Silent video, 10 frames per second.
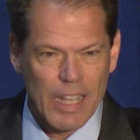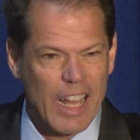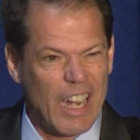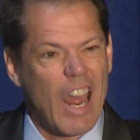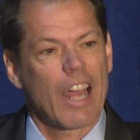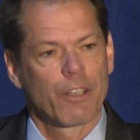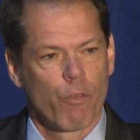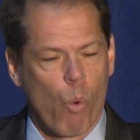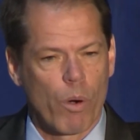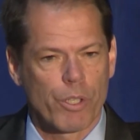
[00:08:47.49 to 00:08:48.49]
in an
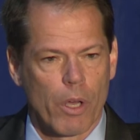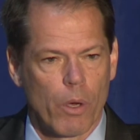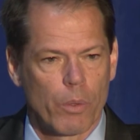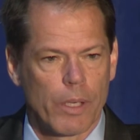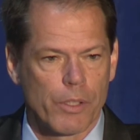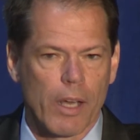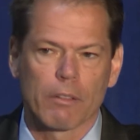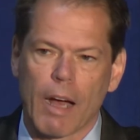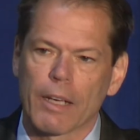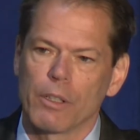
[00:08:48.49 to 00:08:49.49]
active war zone is
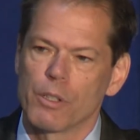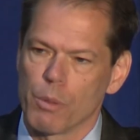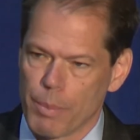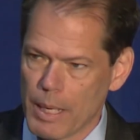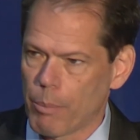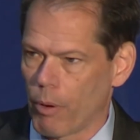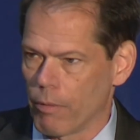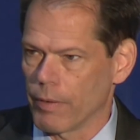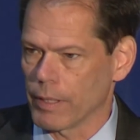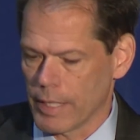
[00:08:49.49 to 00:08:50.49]
unlikely to be
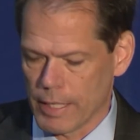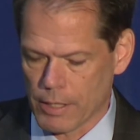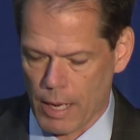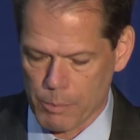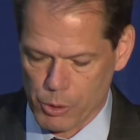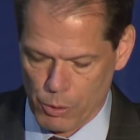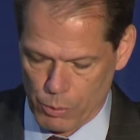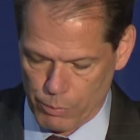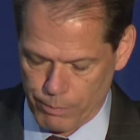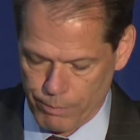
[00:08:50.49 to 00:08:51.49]
perfect anytime soon